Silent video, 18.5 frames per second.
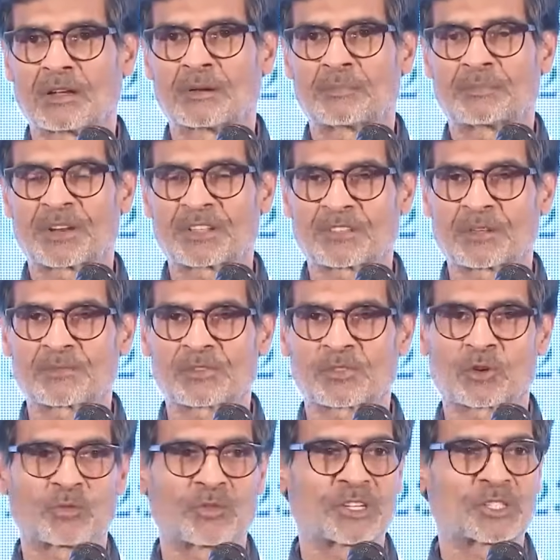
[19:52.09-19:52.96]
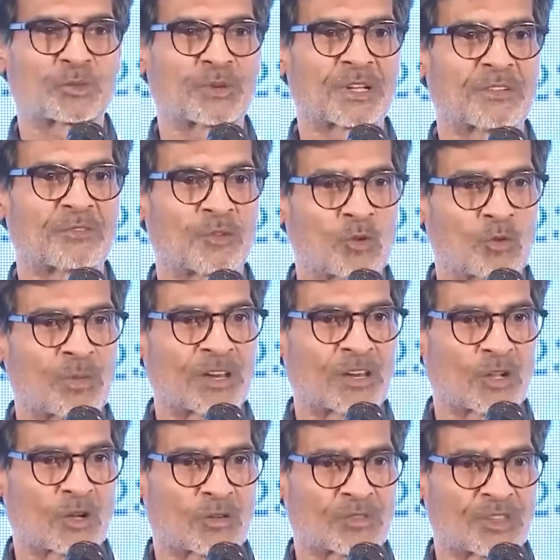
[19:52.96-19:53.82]
prisms through which we view
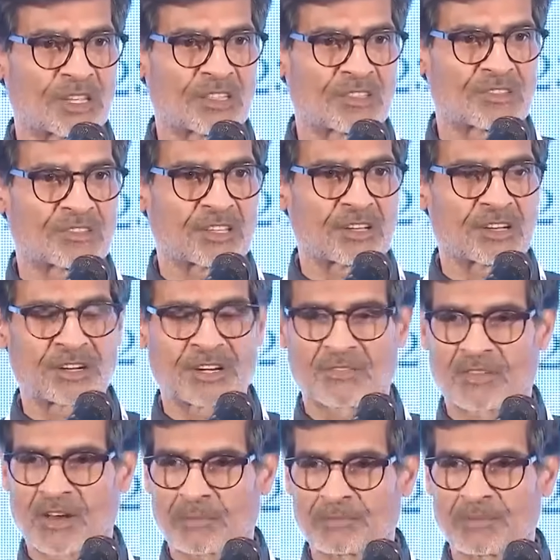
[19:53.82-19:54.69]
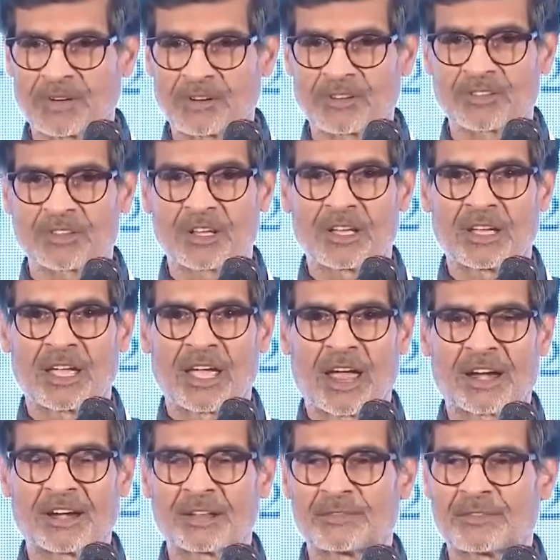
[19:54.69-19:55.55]
many of these developments.
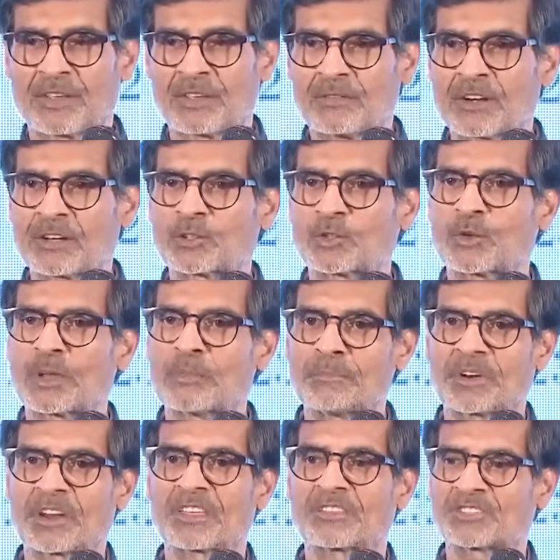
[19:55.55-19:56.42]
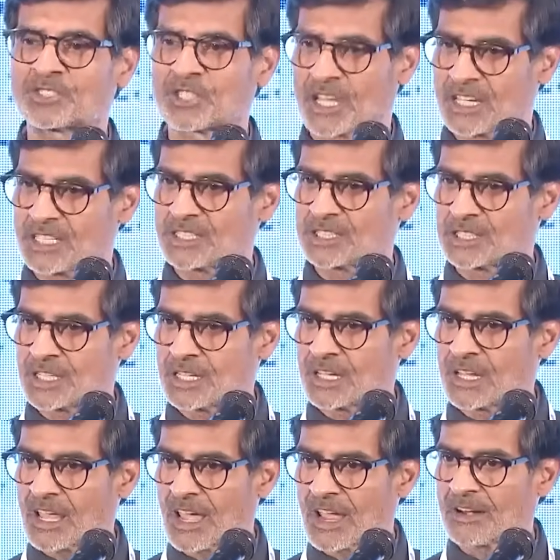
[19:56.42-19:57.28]
And if we were to embrace change
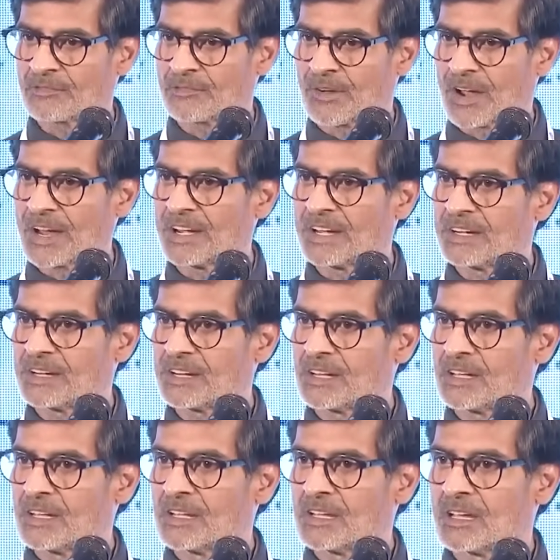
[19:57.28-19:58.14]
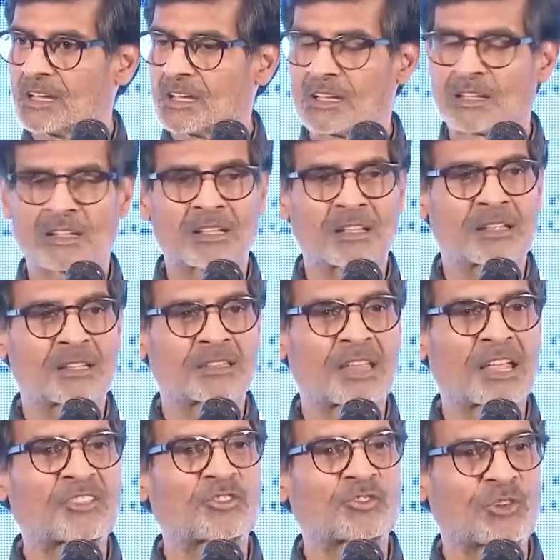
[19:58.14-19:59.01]
and find
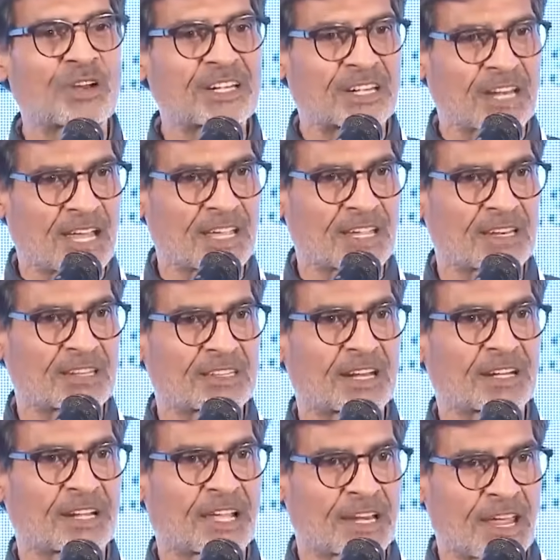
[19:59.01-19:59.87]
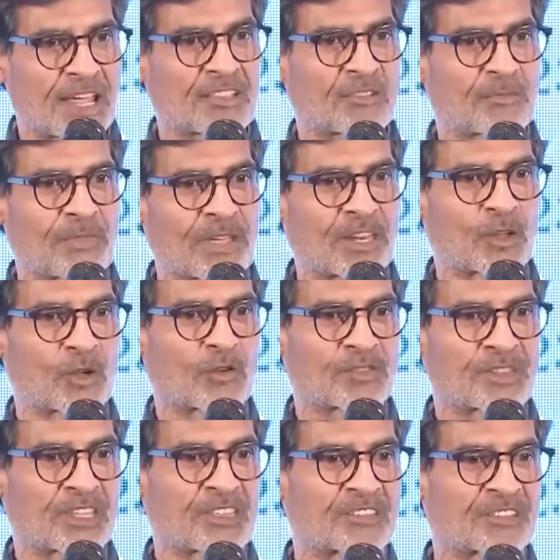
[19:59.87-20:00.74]
that straight line that connects many of these